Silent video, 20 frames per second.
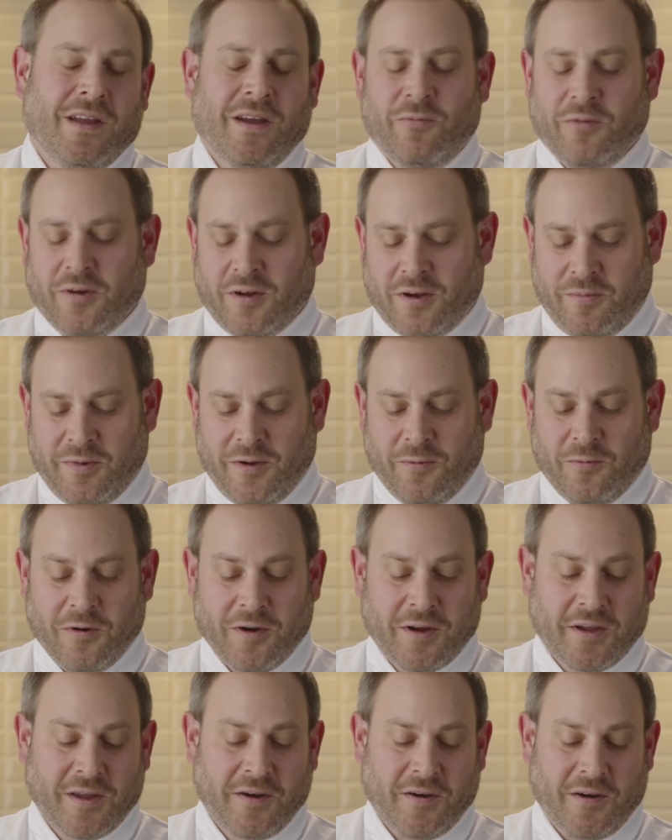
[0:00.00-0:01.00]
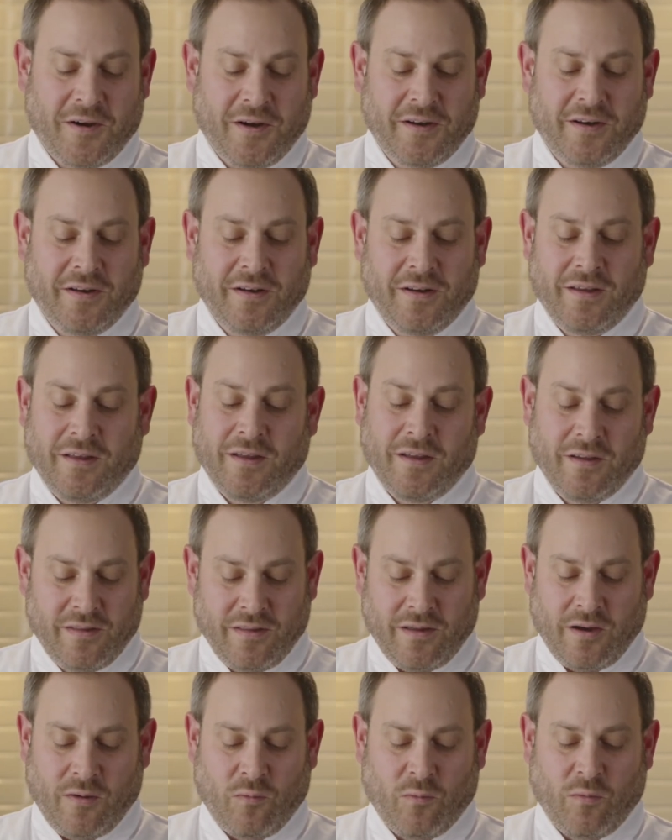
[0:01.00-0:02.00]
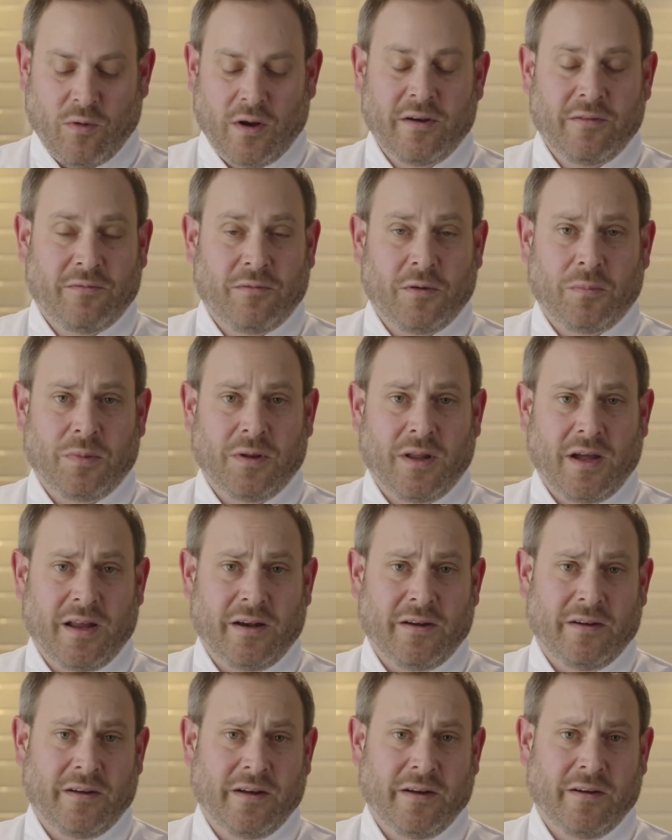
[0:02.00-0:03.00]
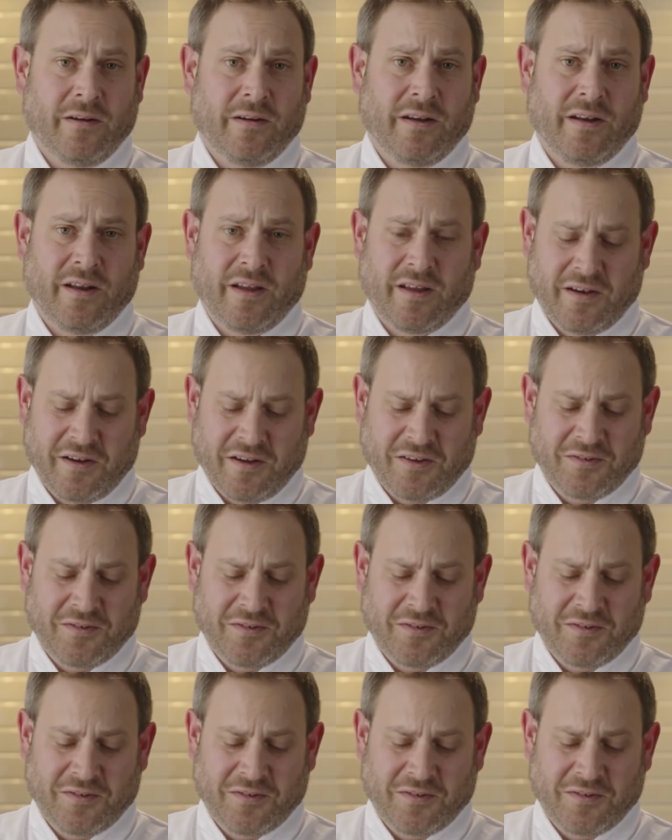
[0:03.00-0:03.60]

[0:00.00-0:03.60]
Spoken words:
and we're going to be working on a wonderful platter here, and I'm going to